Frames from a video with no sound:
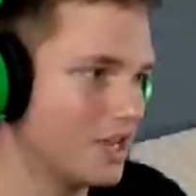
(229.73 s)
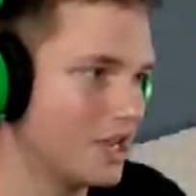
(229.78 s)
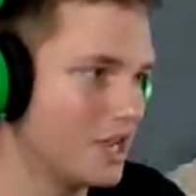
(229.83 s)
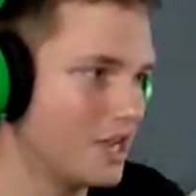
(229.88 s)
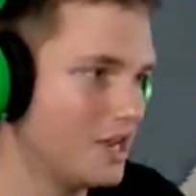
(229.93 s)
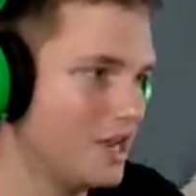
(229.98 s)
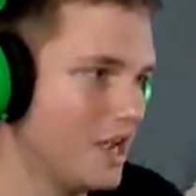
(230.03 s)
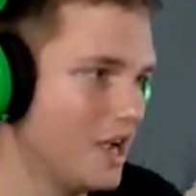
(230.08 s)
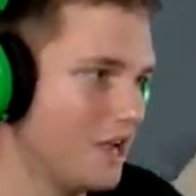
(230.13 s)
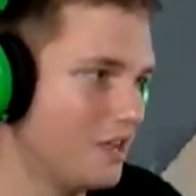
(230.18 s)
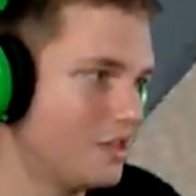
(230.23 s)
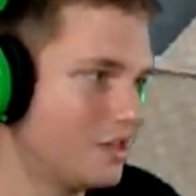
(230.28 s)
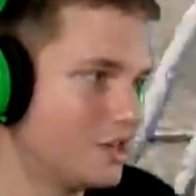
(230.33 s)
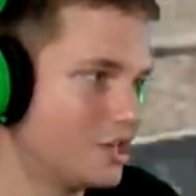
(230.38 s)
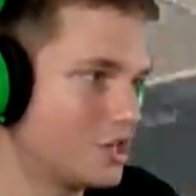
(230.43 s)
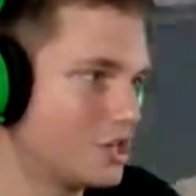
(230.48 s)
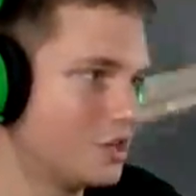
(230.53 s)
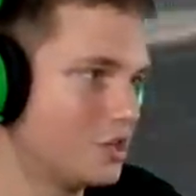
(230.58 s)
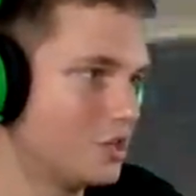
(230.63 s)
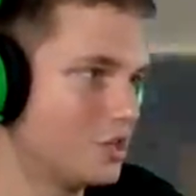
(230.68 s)
And now
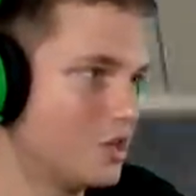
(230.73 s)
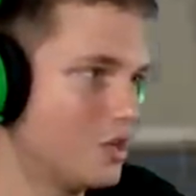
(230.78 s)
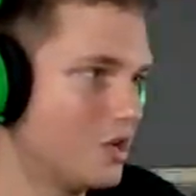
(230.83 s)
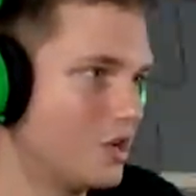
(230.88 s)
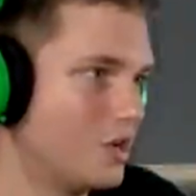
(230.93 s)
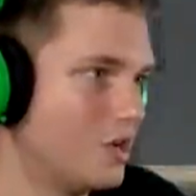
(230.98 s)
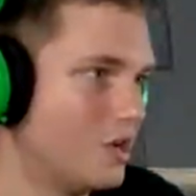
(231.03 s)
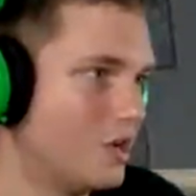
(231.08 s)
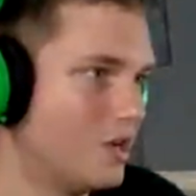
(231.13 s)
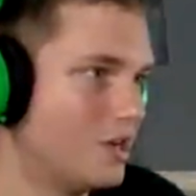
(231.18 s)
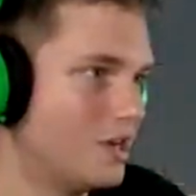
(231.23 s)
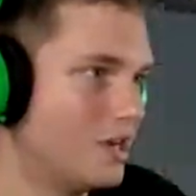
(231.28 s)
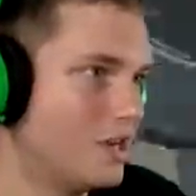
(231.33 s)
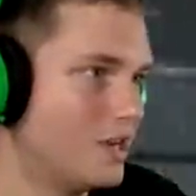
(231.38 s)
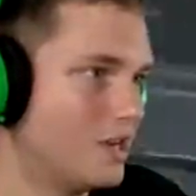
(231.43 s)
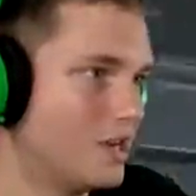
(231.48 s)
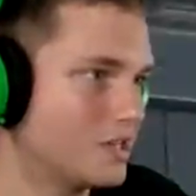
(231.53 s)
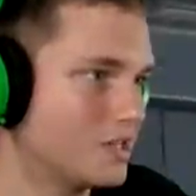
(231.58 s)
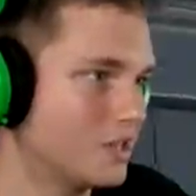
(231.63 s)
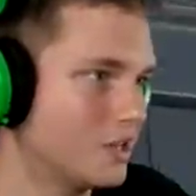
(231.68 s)
there's shooting going on,
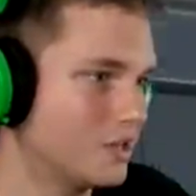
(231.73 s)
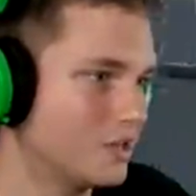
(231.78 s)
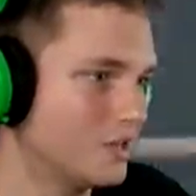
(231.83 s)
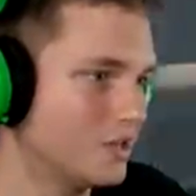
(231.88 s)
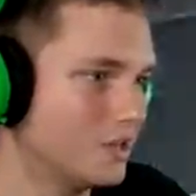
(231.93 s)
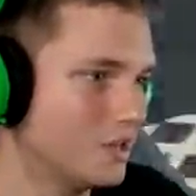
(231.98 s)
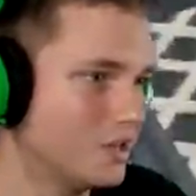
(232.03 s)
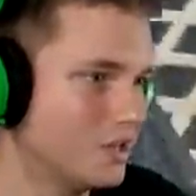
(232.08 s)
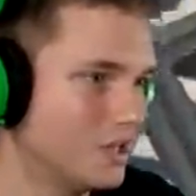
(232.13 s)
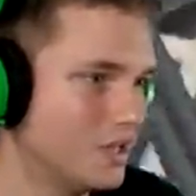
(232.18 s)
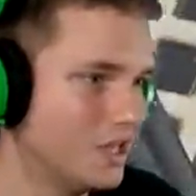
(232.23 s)
and that's not good.